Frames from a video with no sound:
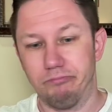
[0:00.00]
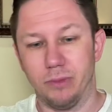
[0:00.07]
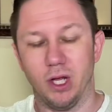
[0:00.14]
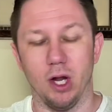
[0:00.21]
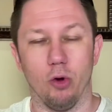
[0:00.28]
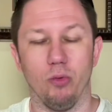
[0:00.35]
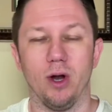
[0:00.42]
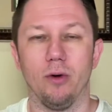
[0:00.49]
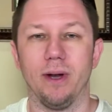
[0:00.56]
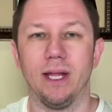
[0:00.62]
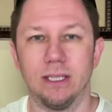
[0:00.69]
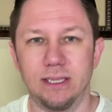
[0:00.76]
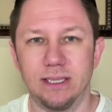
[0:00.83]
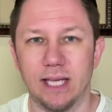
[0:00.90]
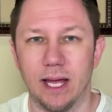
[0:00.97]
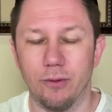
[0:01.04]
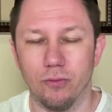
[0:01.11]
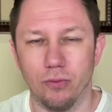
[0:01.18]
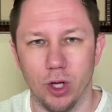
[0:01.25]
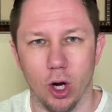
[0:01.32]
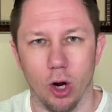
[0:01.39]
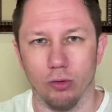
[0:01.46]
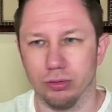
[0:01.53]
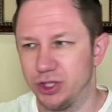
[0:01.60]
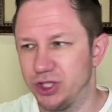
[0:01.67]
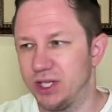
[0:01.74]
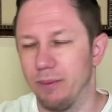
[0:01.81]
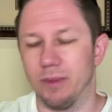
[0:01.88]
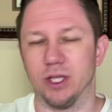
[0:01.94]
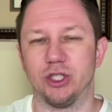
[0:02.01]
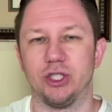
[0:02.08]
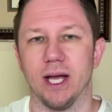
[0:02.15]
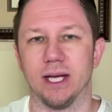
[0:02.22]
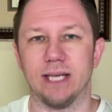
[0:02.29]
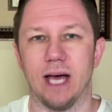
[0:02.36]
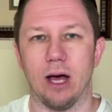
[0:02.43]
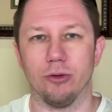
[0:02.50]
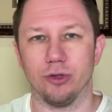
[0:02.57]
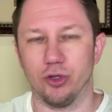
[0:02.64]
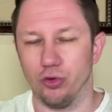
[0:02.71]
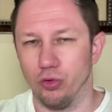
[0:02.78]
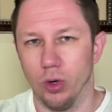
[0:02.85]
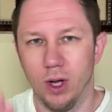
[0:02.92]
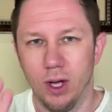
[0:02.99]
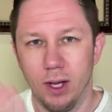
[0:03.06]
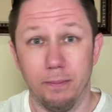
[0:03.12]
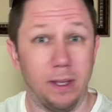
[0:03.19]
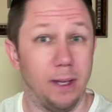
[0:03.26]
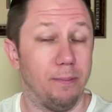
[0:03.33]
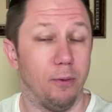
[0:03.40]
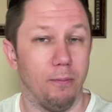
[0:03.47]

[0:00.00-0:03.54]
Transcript: you know, we don't need to send, you know, stimulus checks out to people